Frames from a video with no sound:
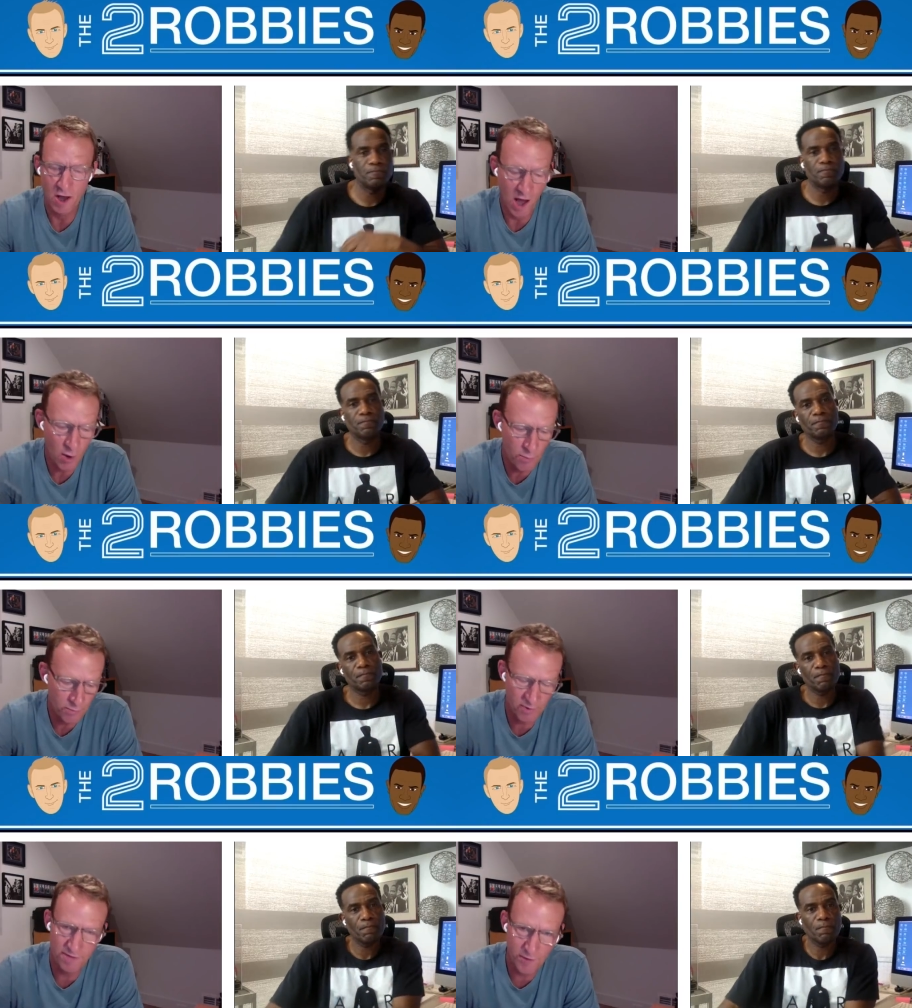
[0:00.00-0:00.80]
Speaker 1: I would
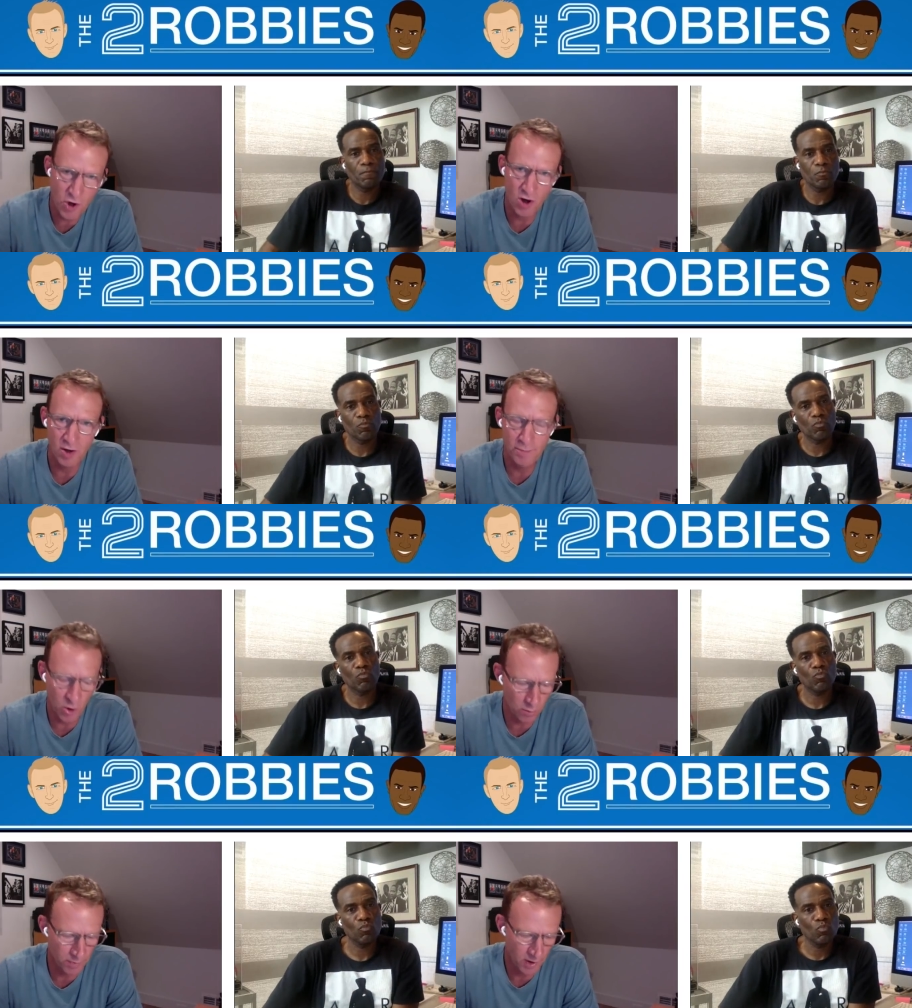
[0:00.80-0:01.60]
prefer
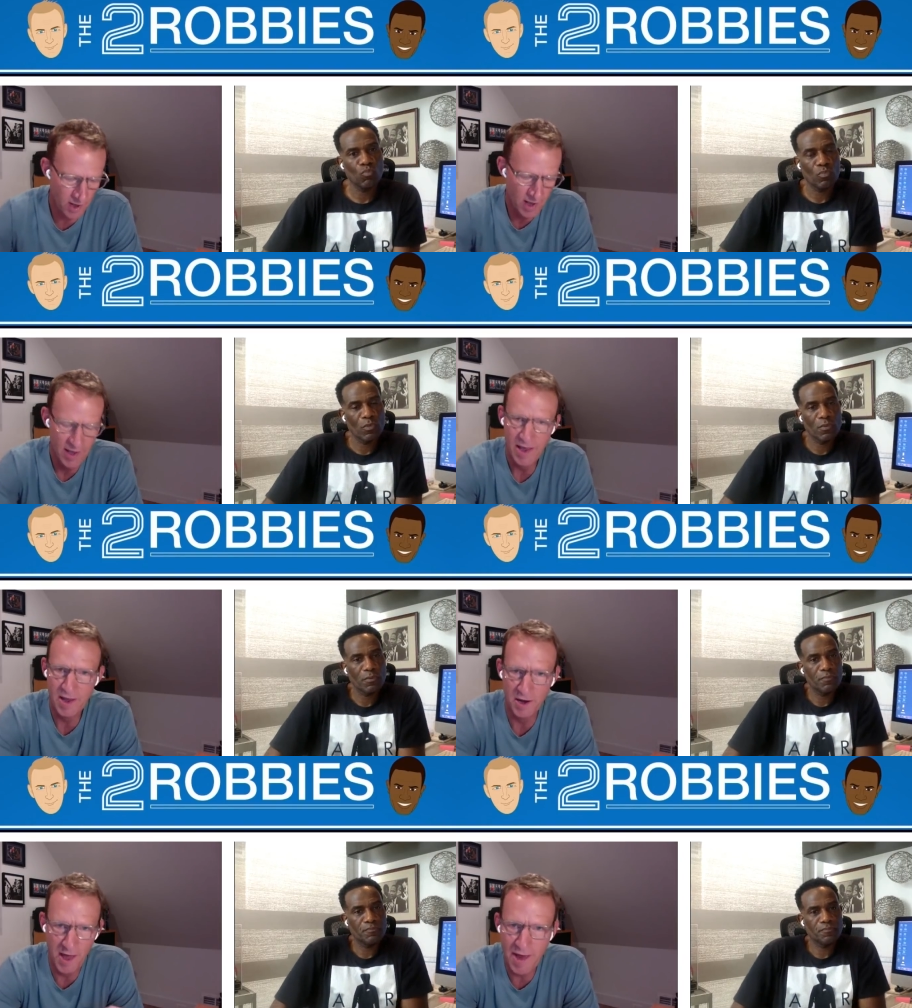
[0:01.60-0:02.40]
Pogba
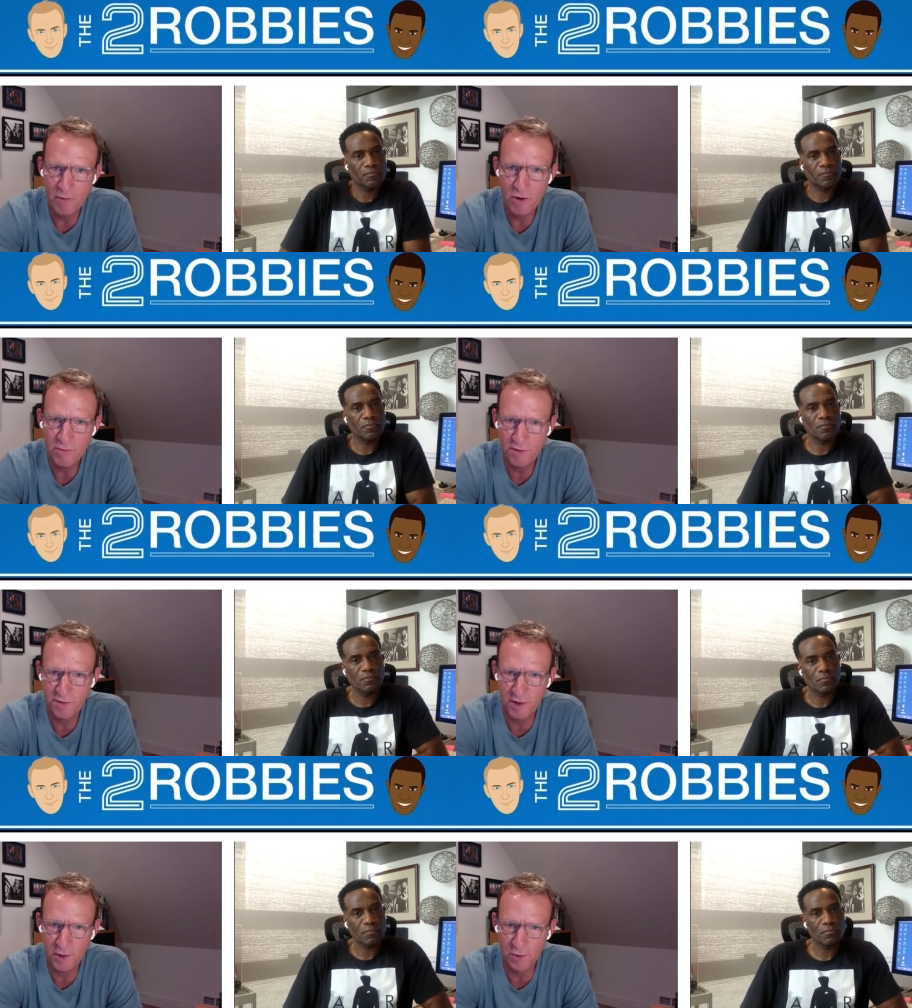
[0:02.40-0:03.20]
in an area of the
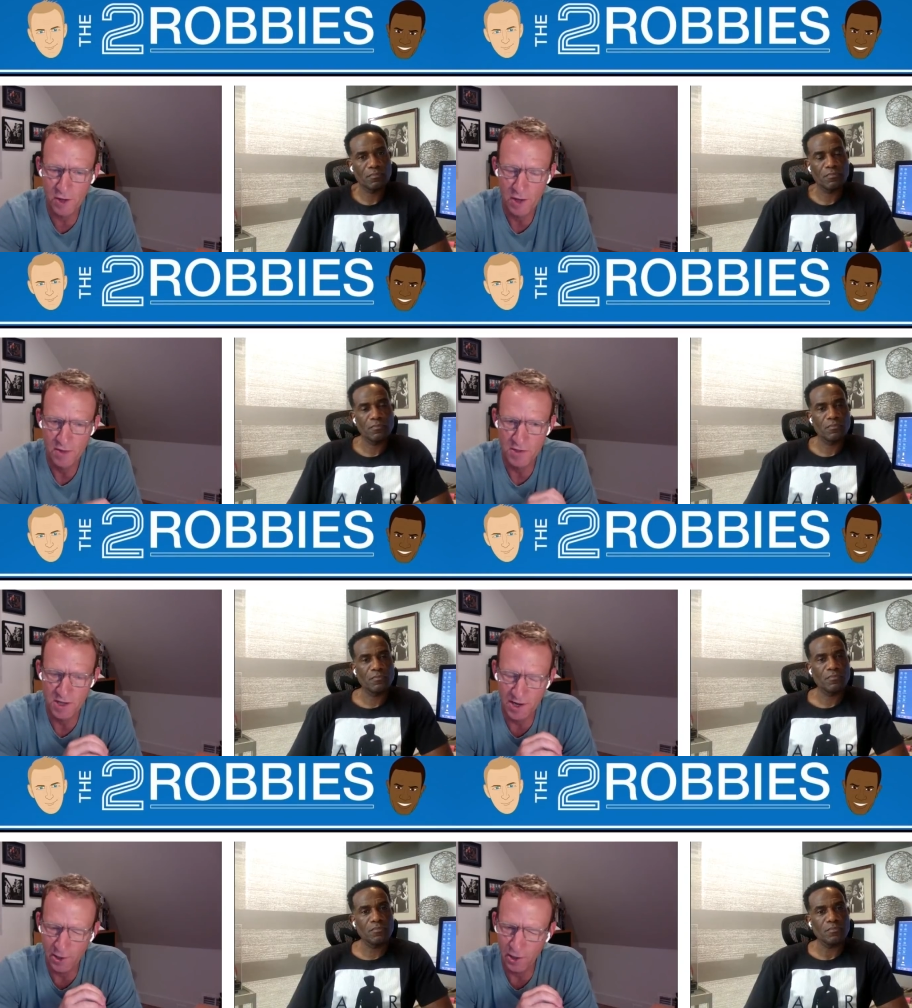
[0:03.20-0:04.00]
field that's
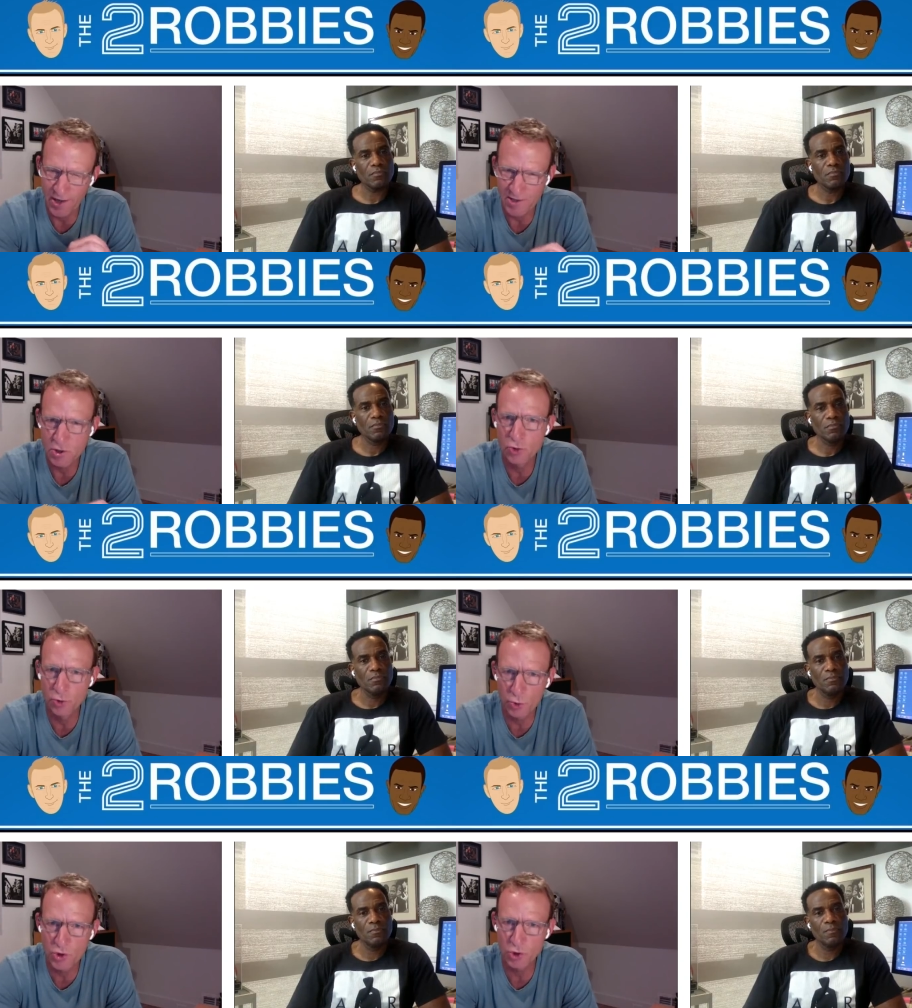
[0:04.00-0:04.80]
a little less
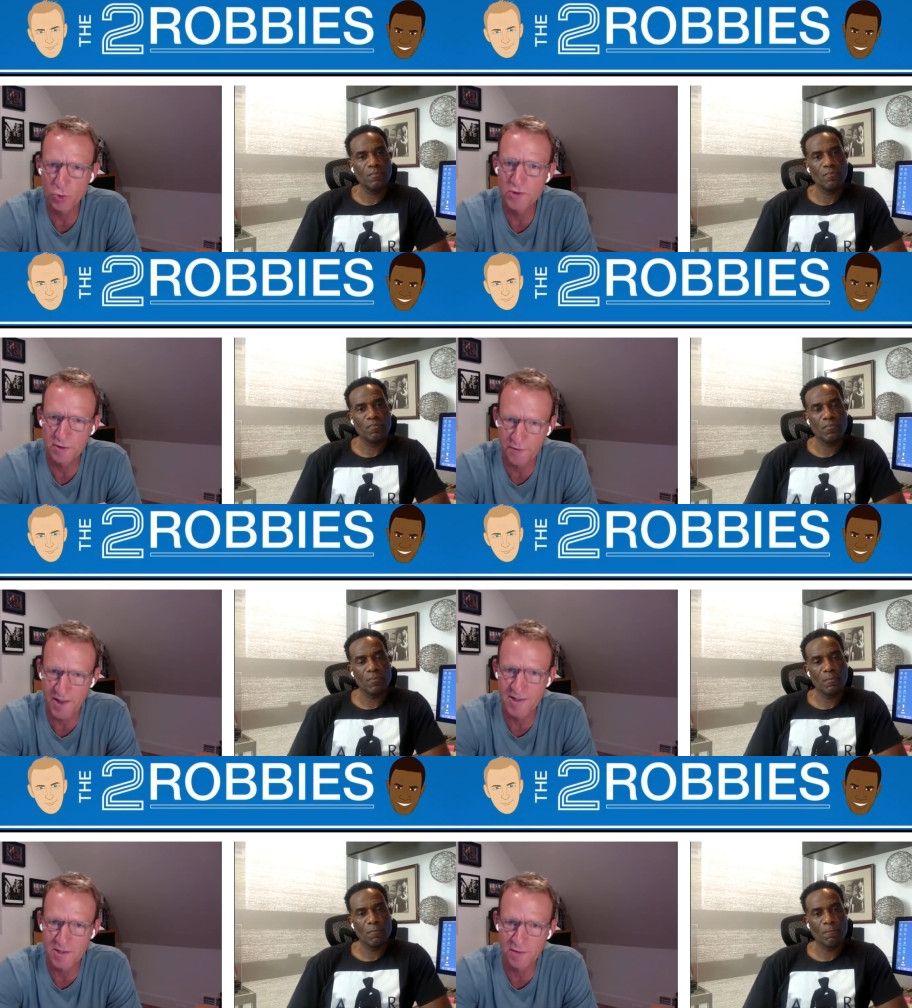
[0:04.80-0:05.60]
crucial
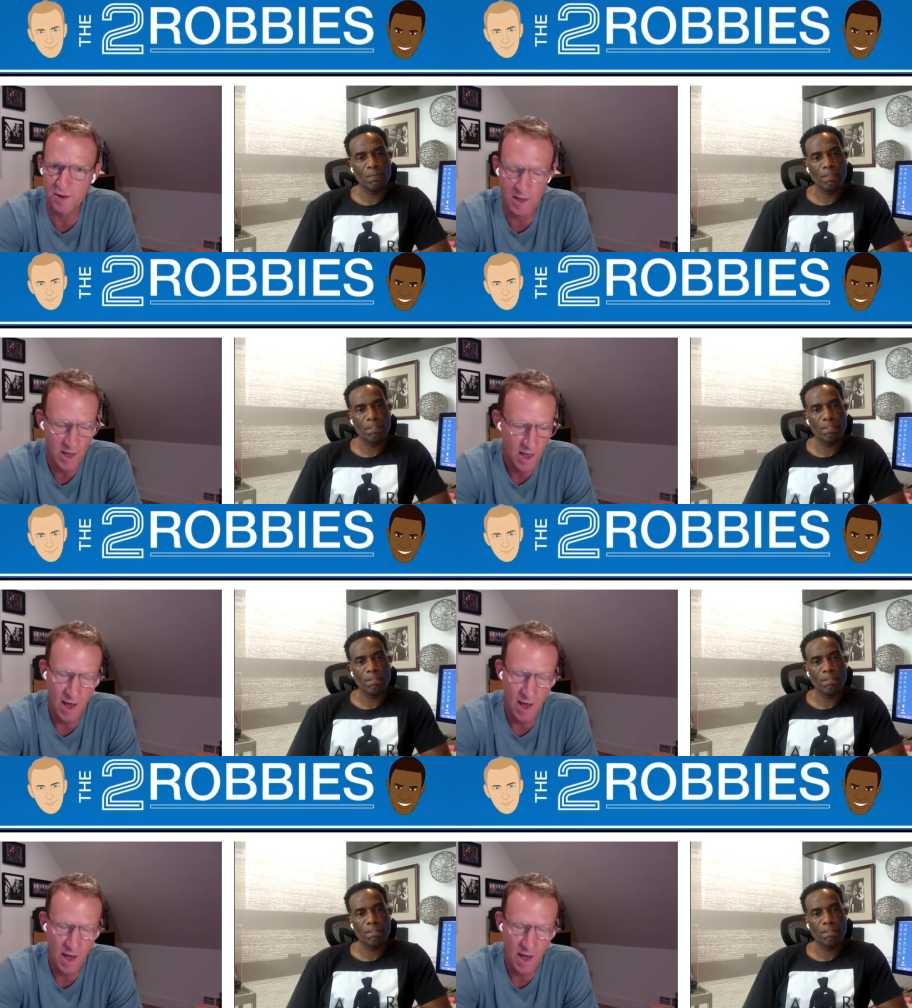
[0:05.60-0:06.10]
defensively.